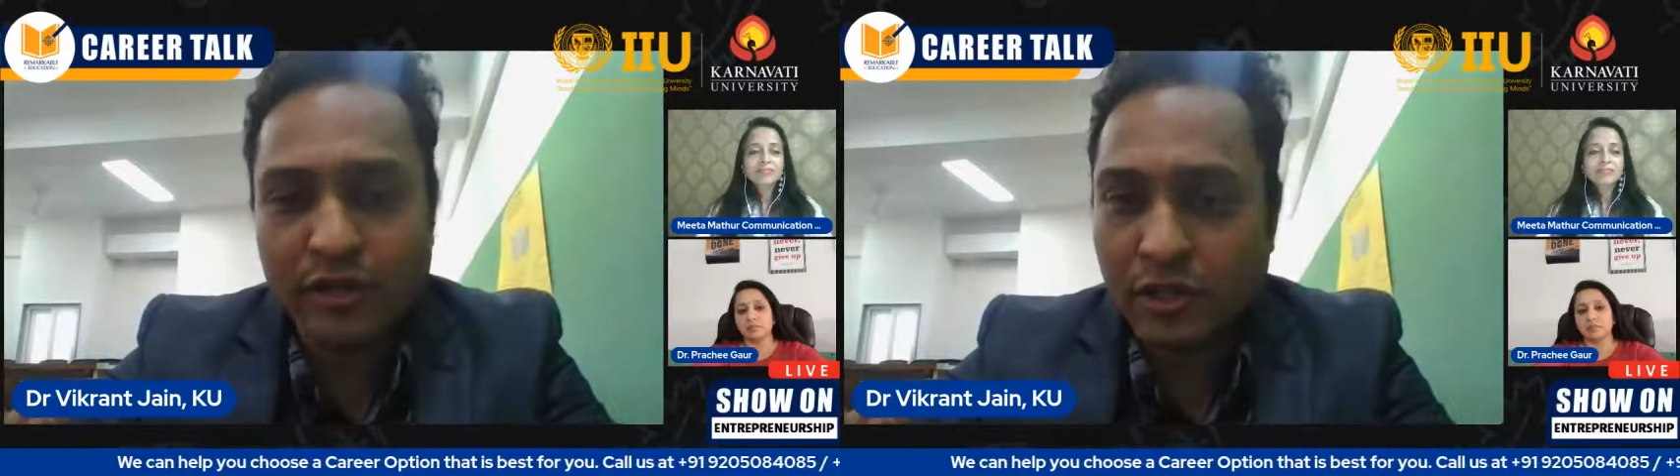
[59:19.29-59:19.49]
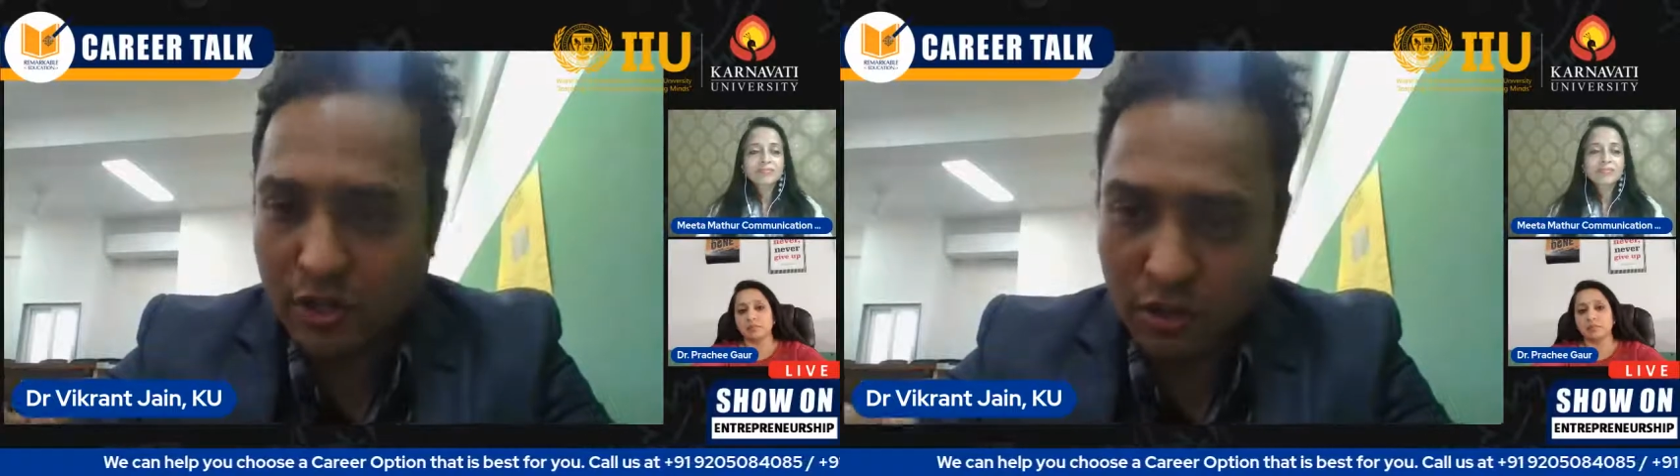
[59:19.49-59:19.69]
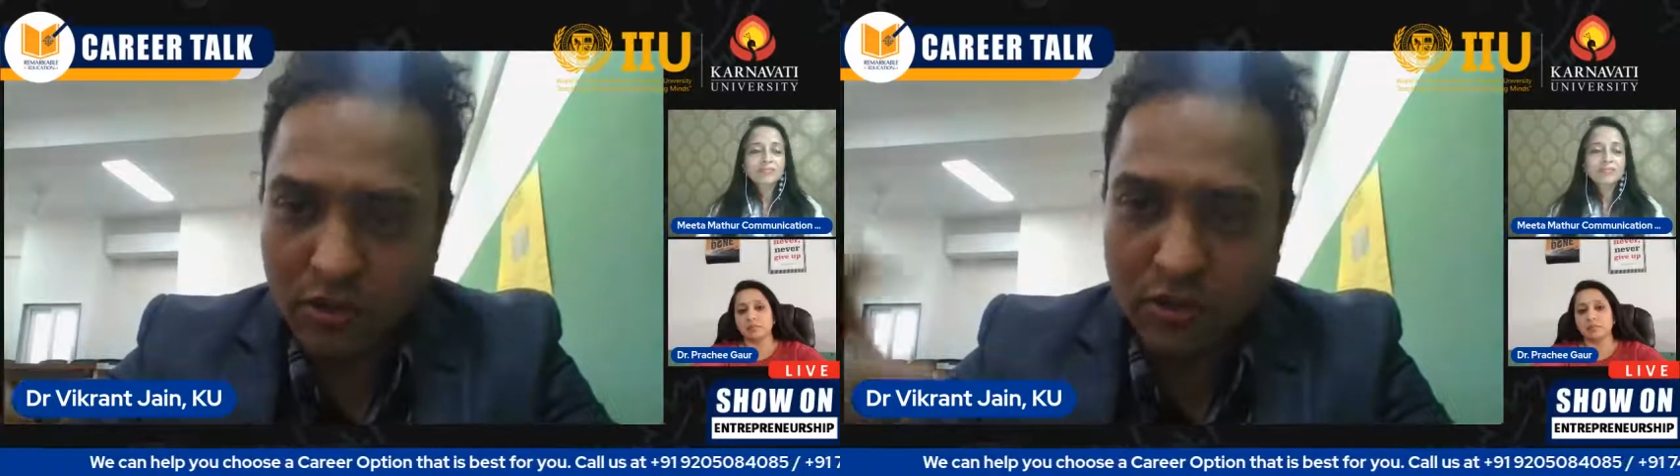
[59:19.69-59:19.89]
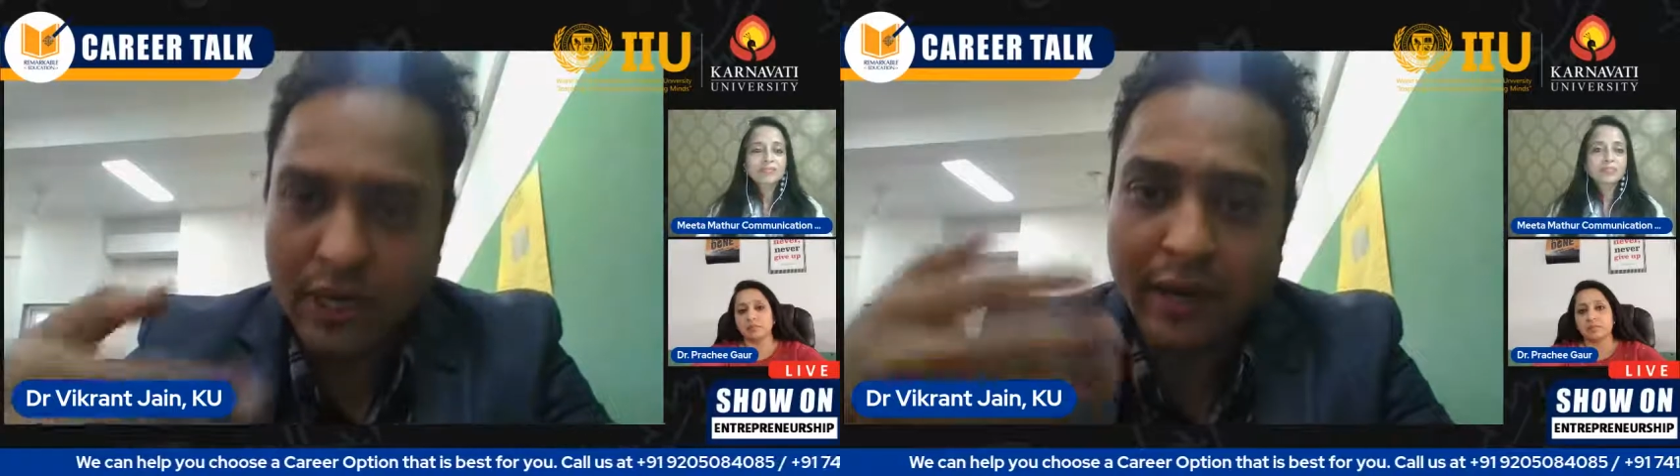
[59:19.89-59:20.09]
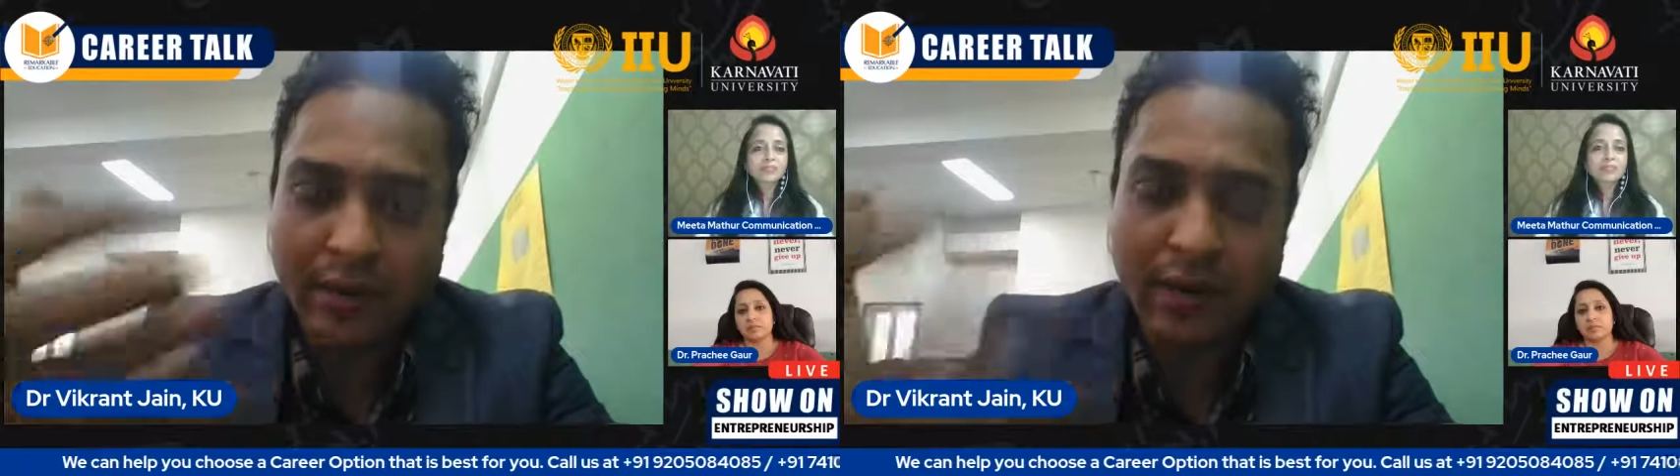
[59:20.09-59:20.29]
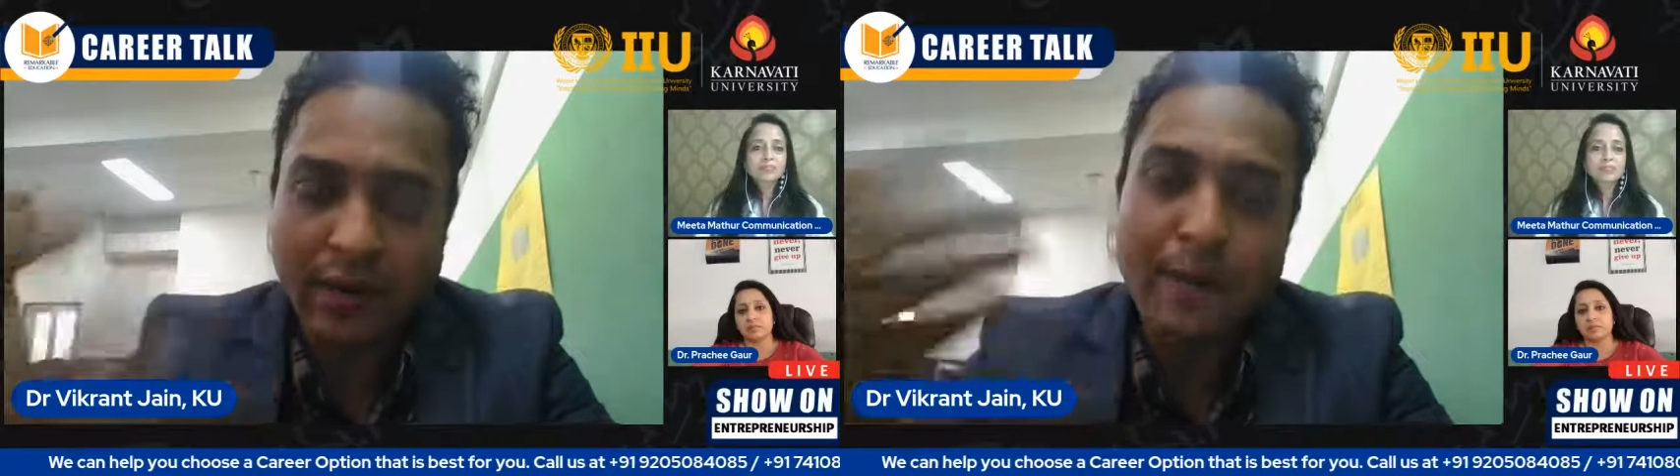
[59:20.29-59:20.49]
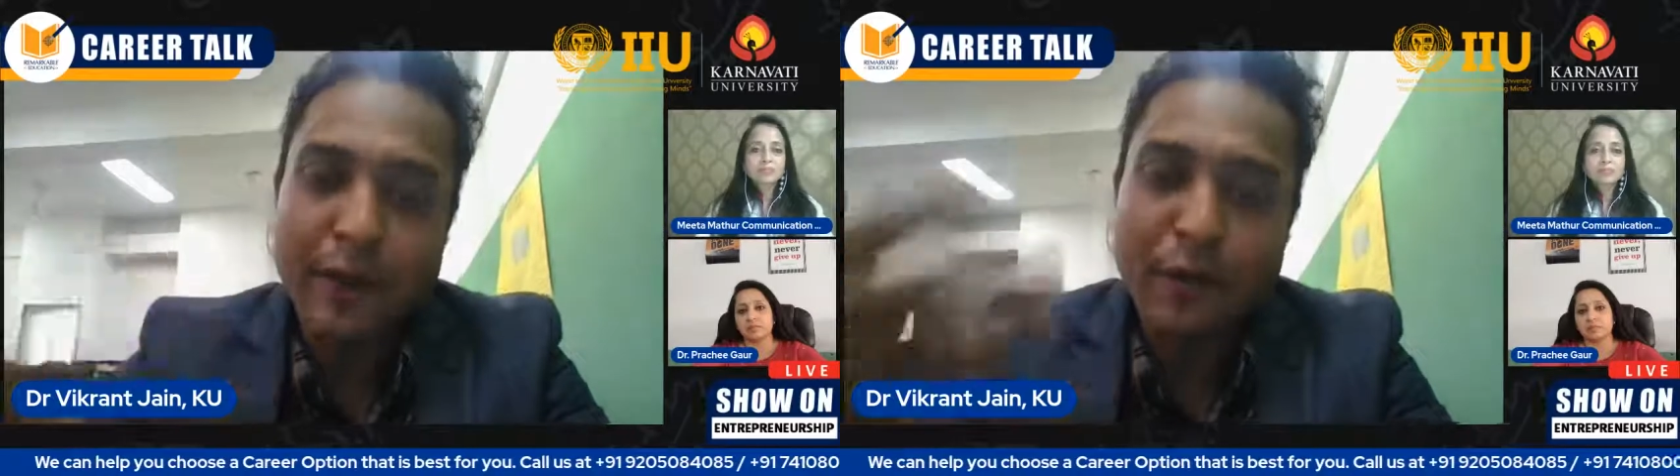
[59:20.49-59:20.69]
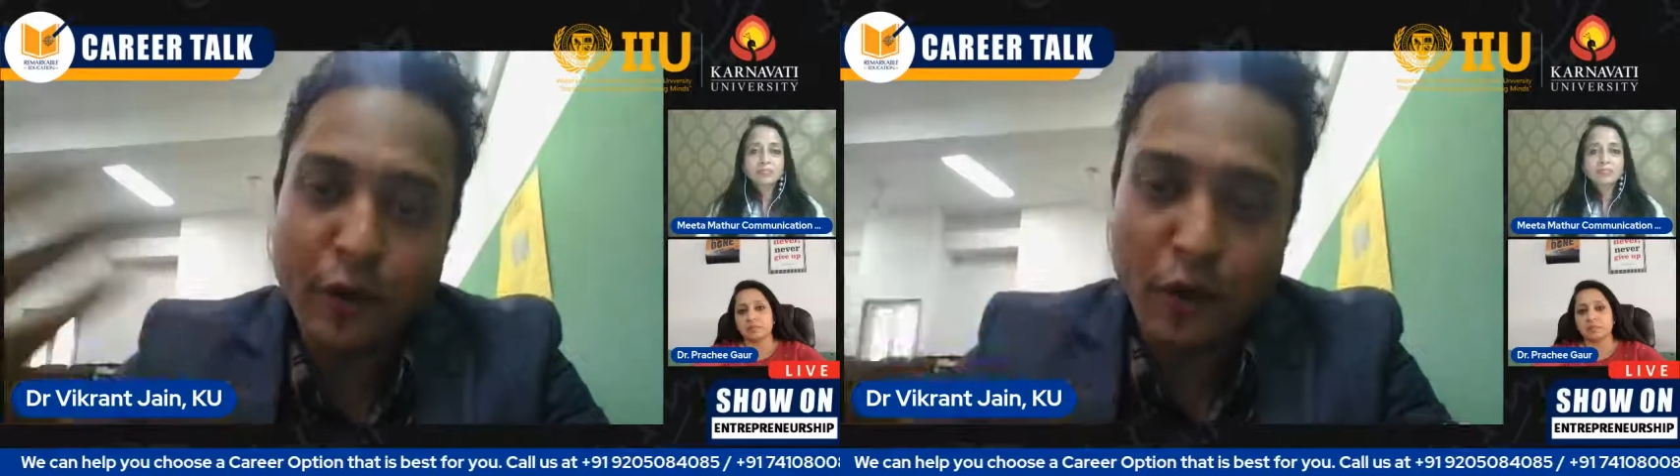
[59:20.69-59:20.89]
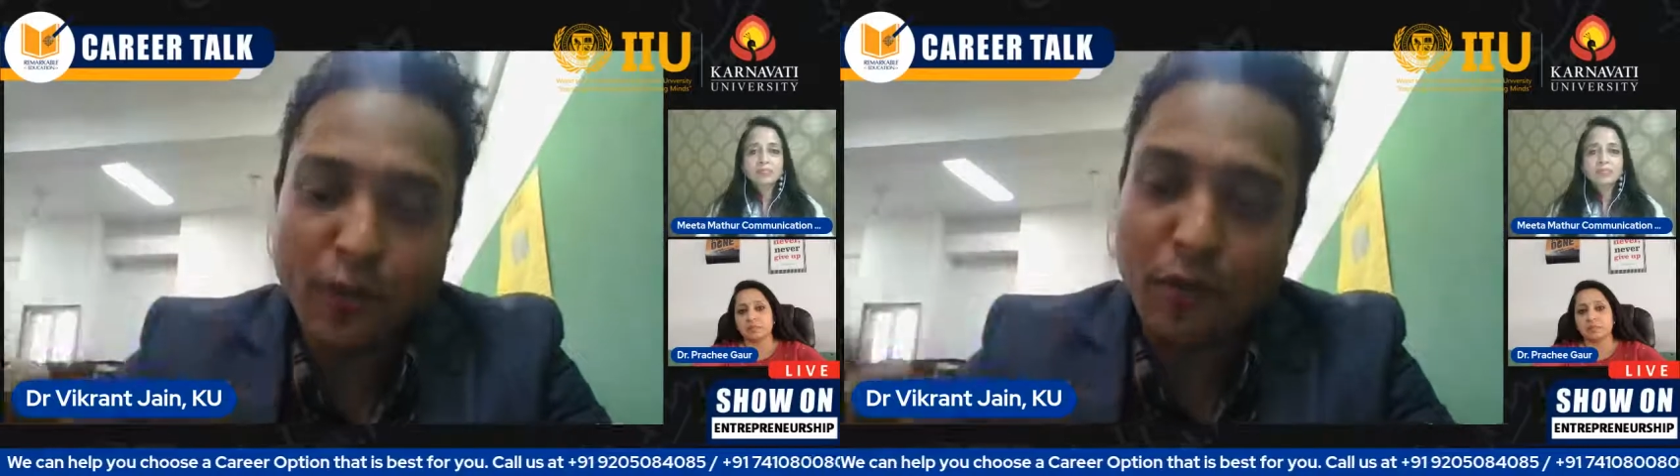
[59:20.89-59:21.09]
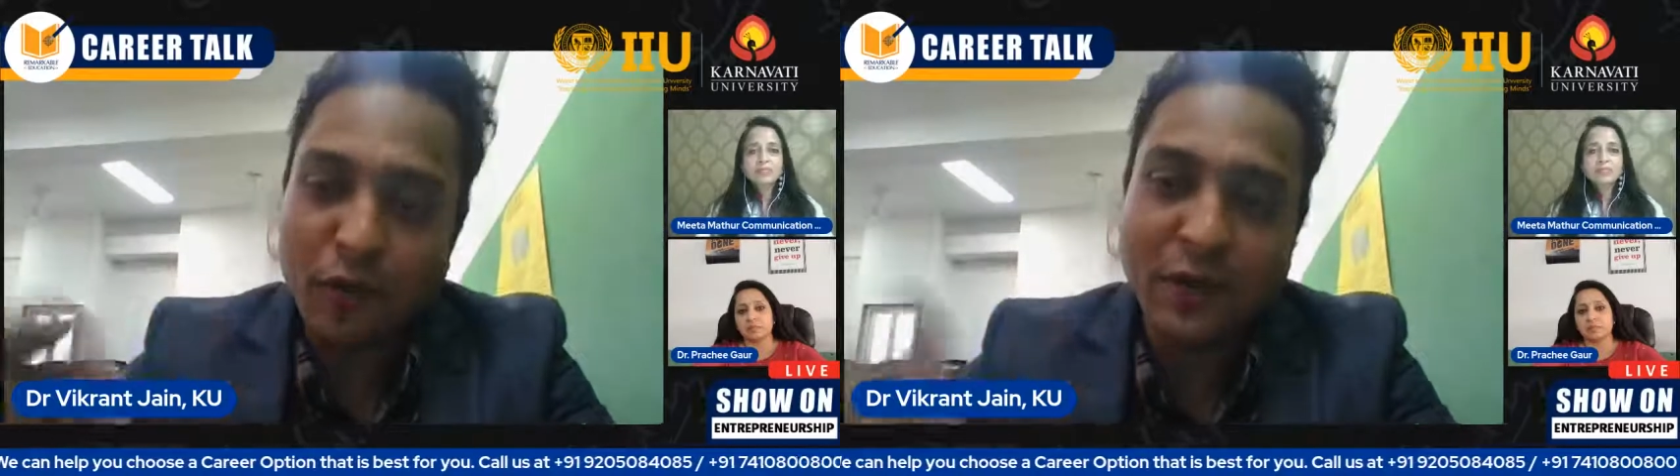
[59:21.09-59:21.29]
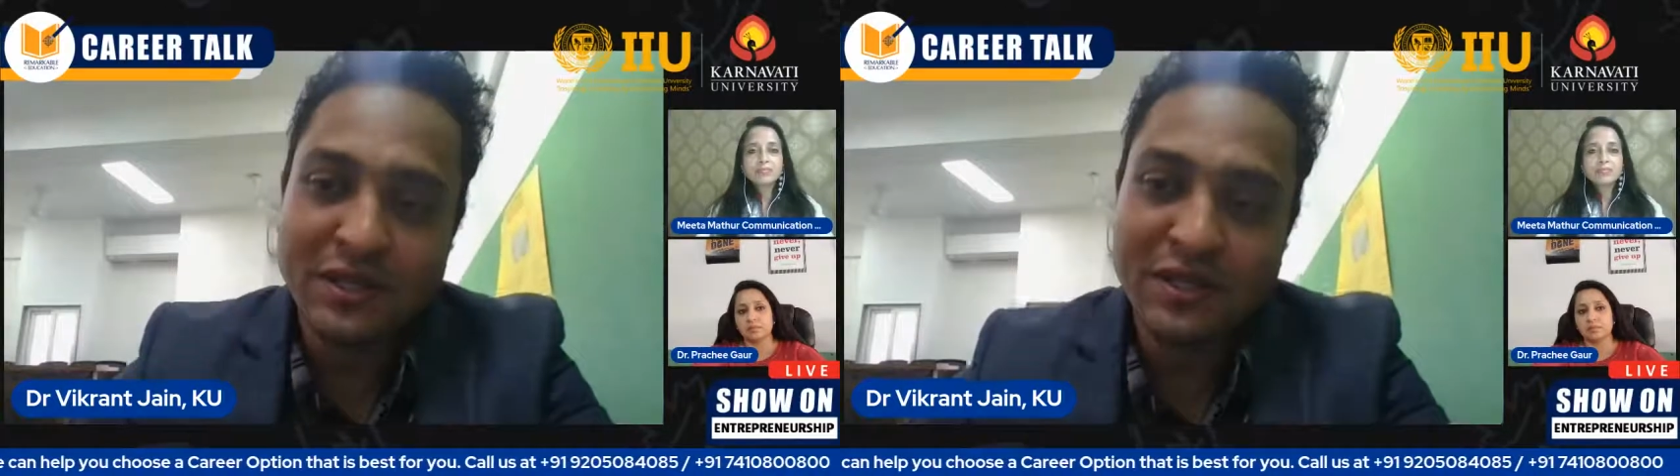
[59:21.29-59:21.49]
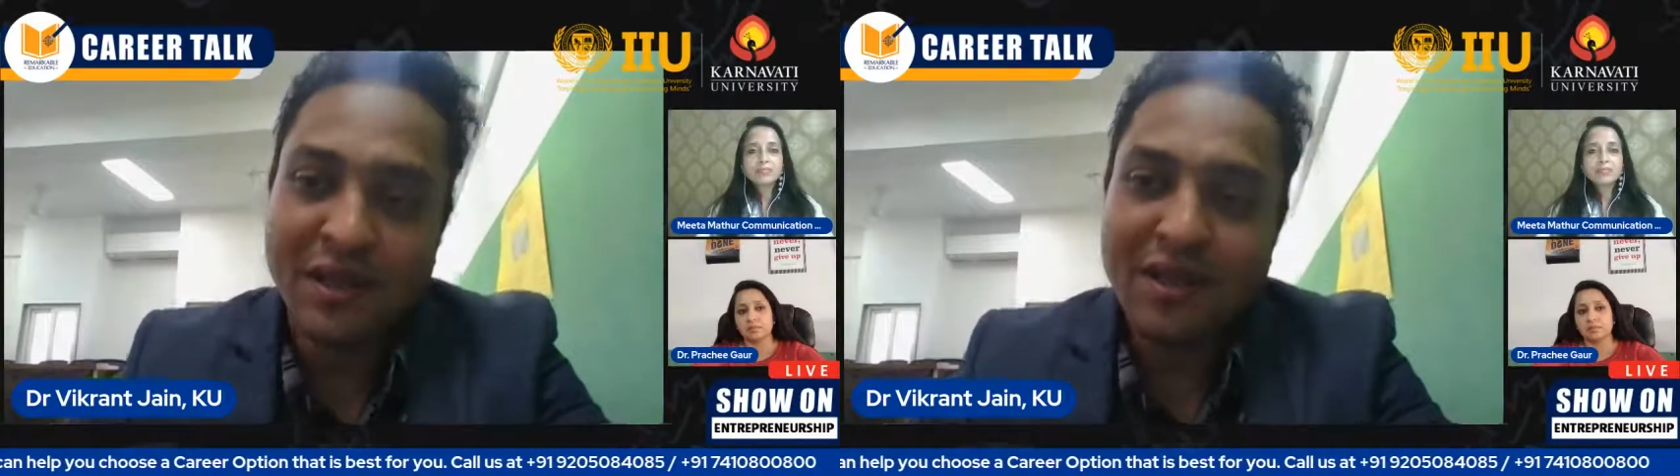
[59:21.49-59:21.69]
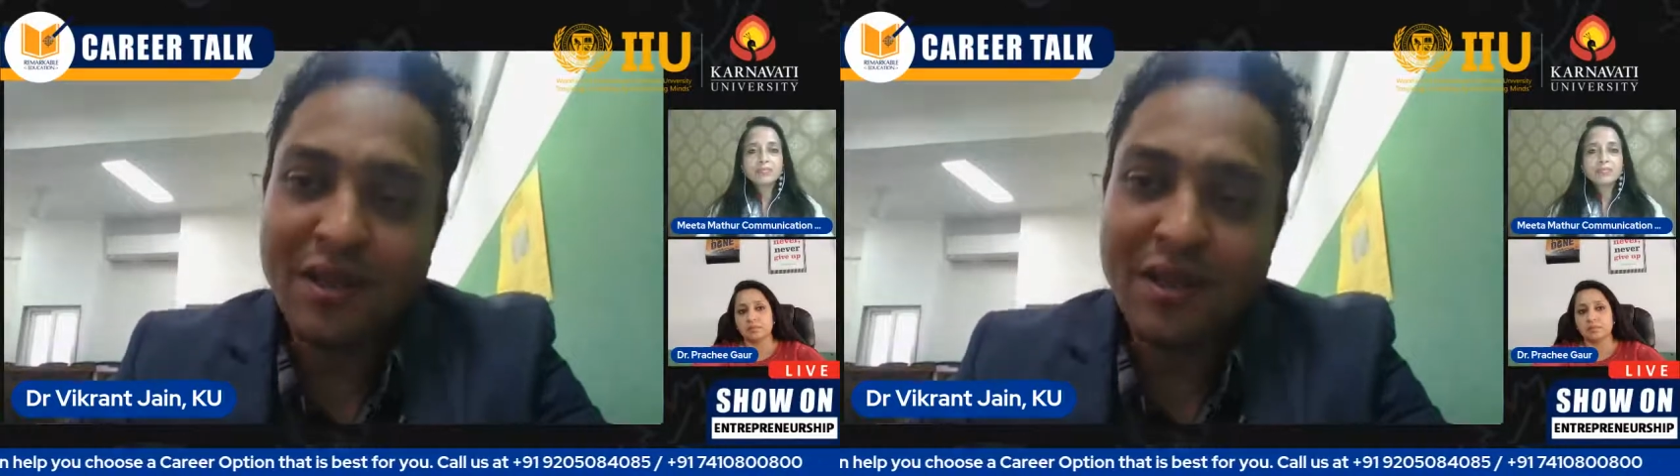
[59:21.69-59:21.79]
research also that i'll be able to talk more once